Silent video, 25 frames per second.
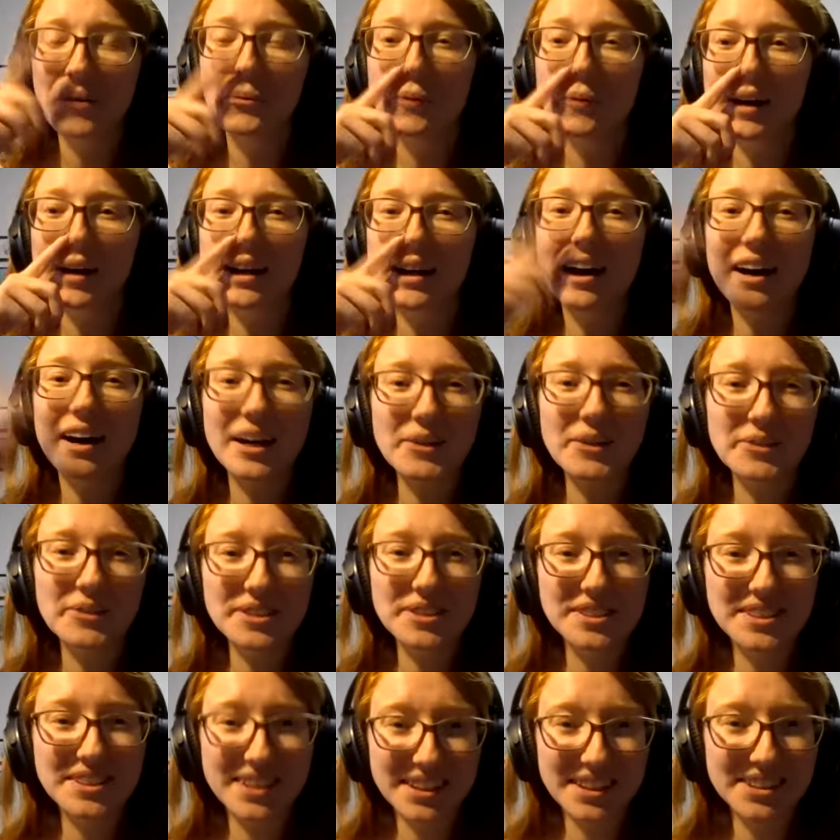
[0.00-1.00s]
When I
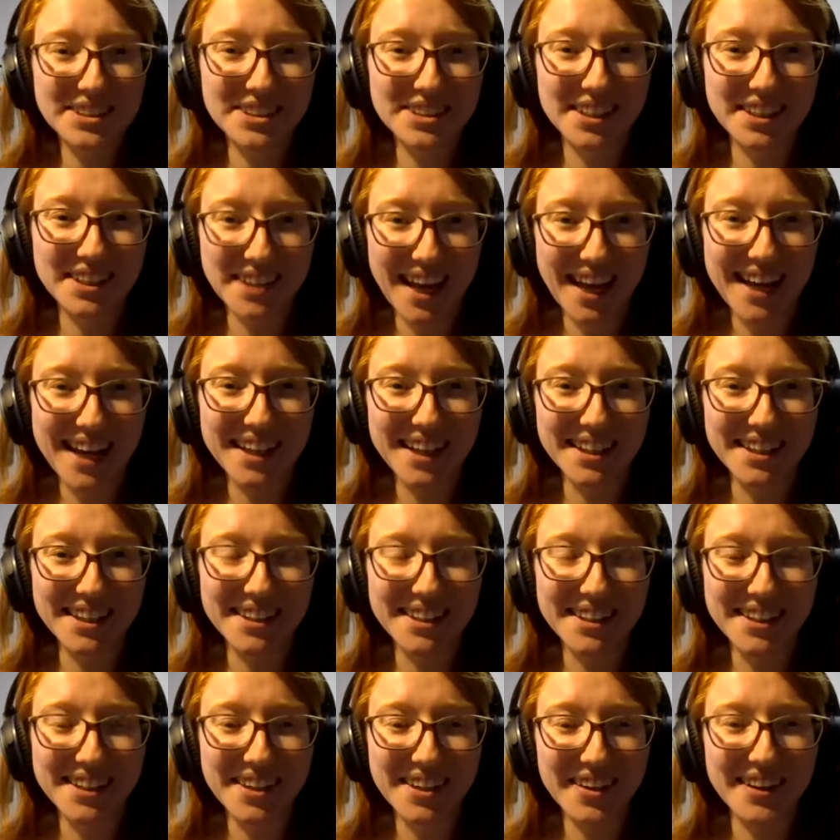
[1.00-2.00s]
was teaching
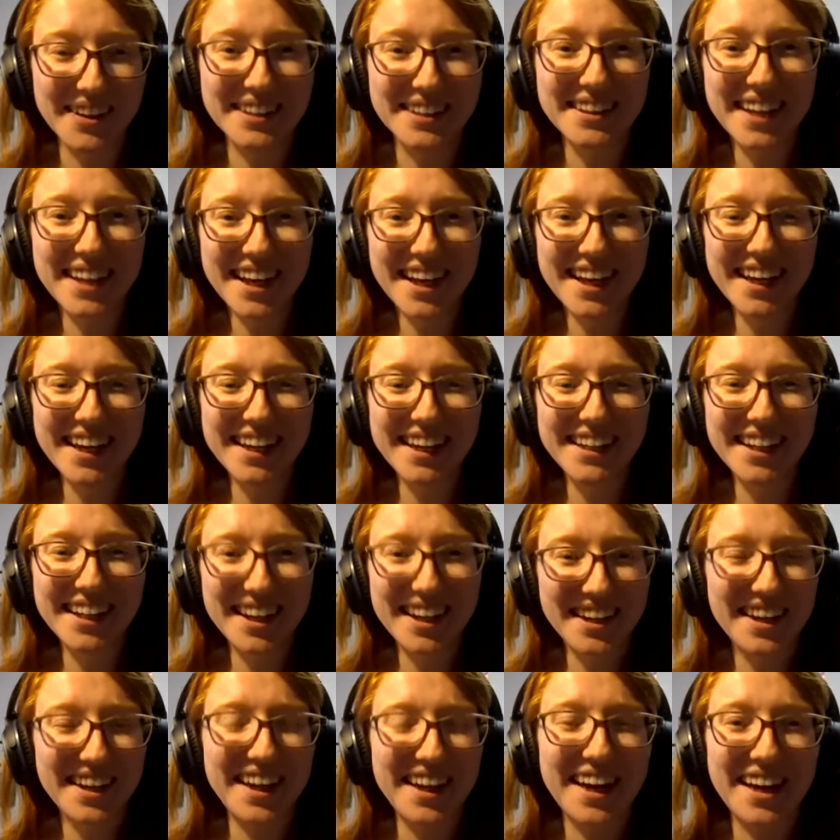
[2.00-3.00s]
Latin
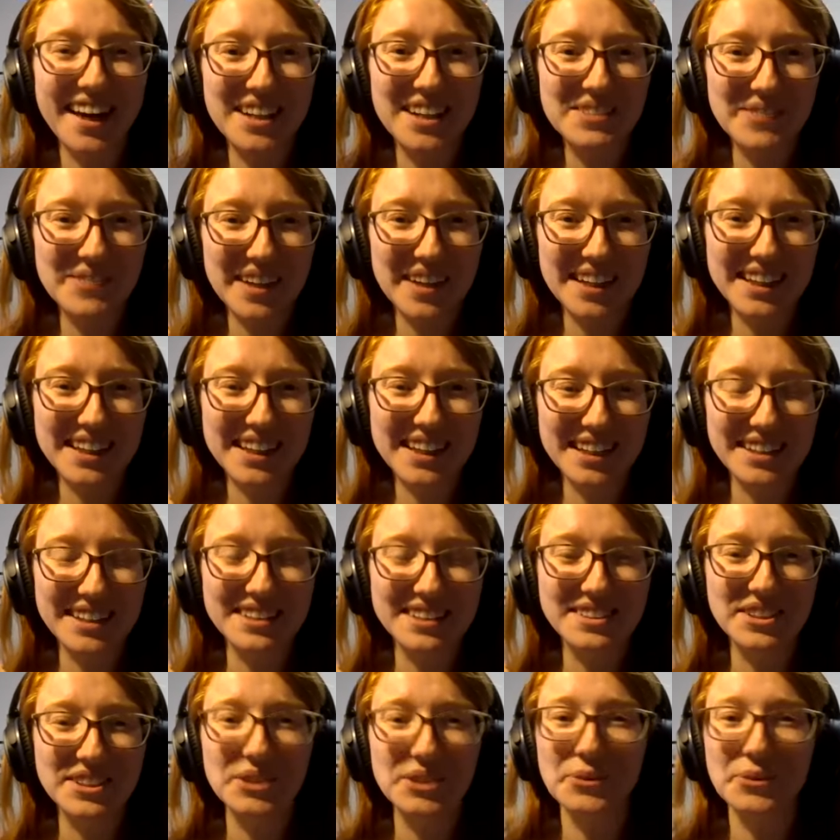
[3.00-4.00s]
online, I had my
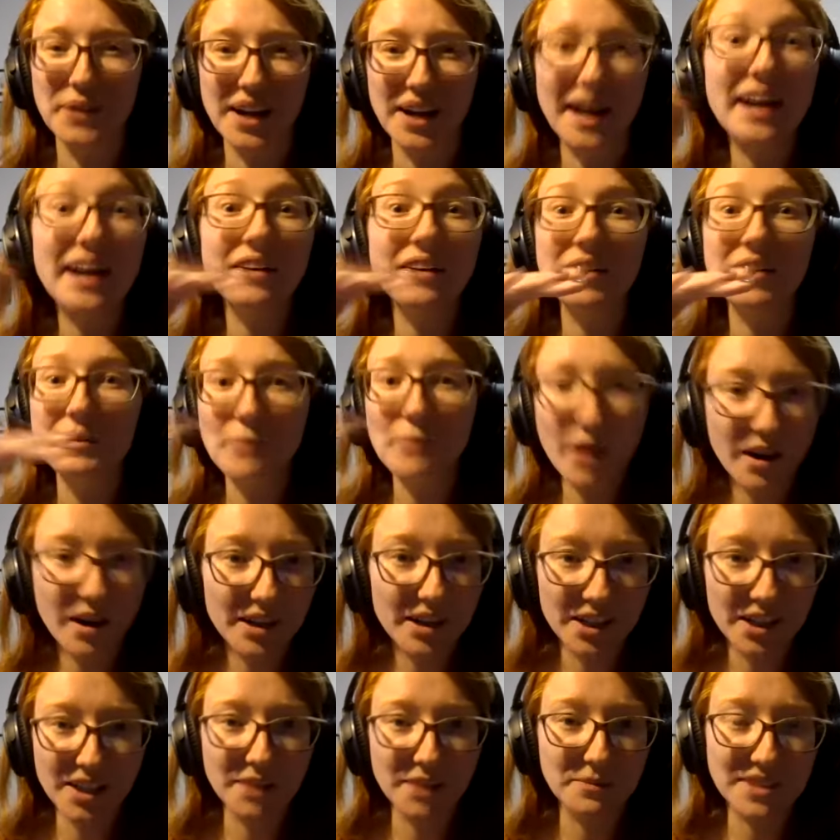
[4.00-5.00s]
kids who were Harry
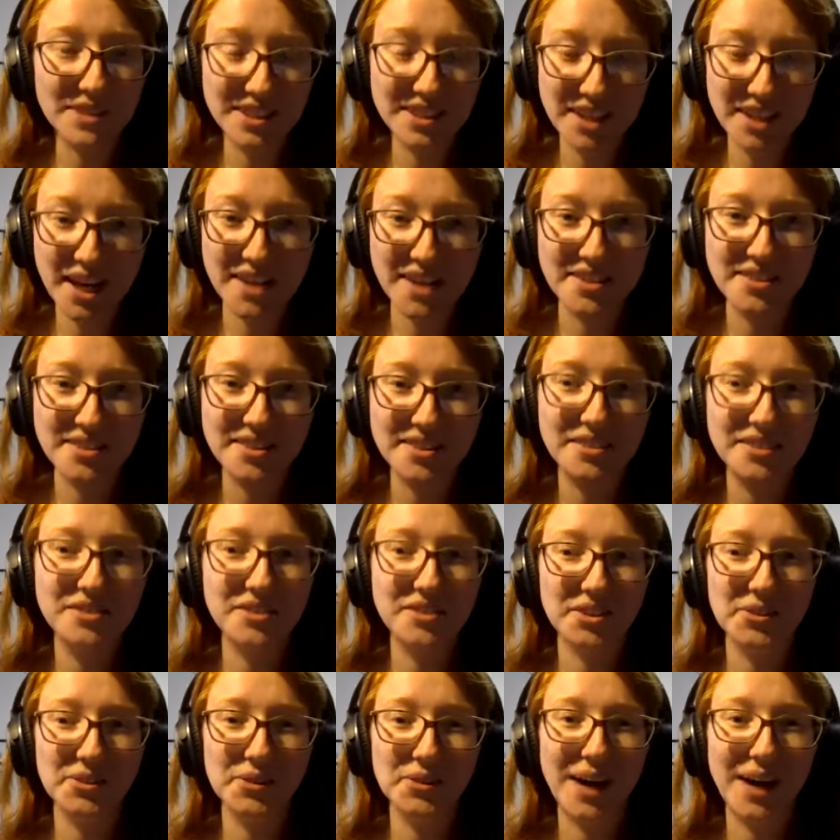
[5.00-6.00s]
Potter obsessed
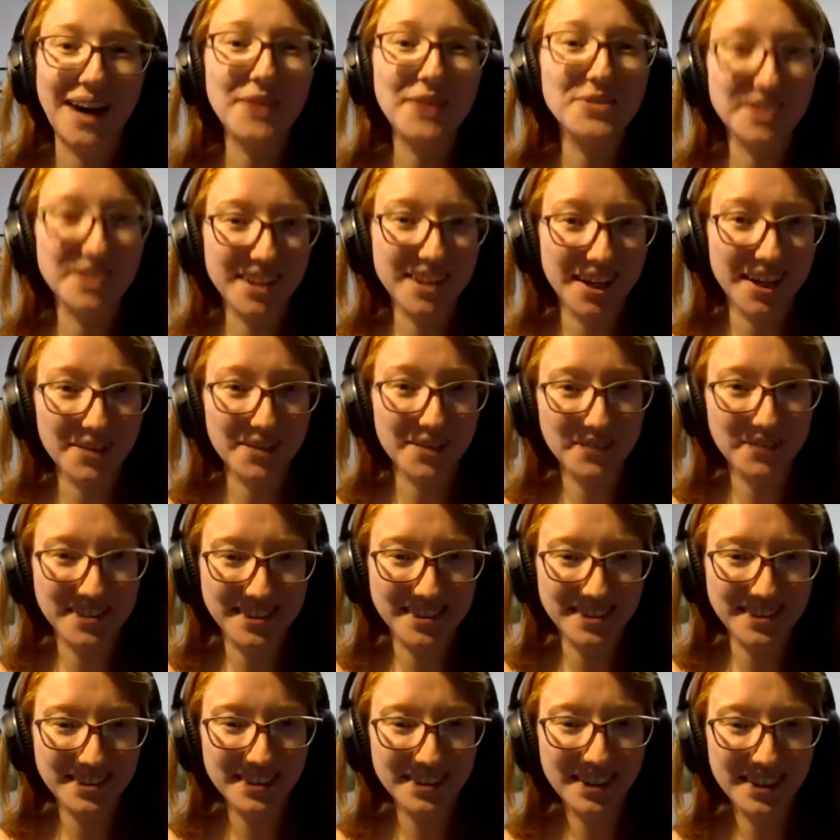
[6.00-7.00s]
do house
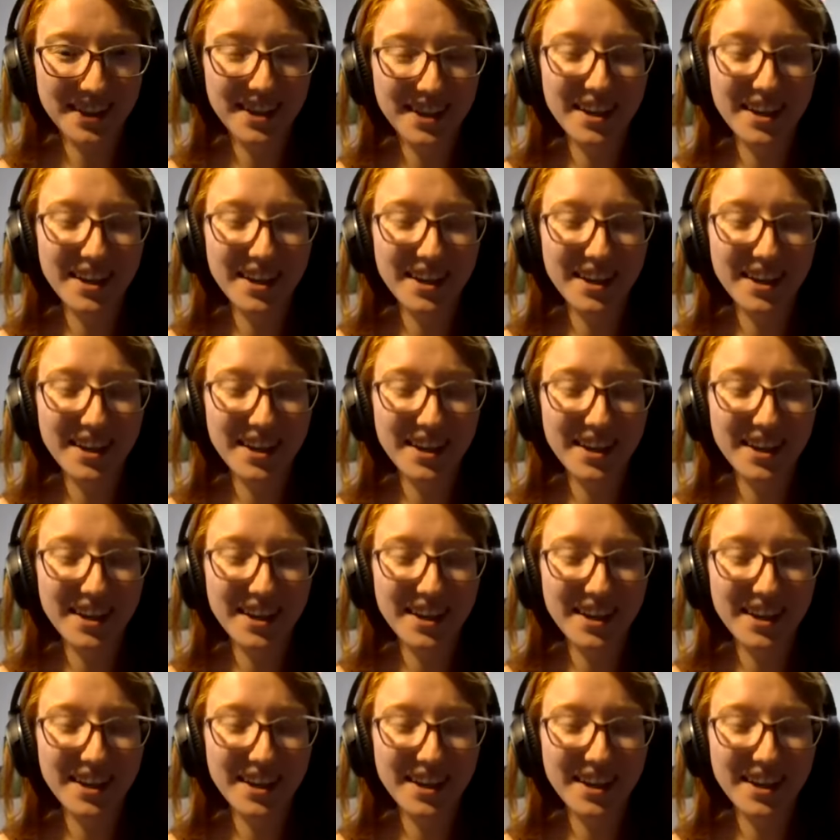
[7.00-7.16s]
cups.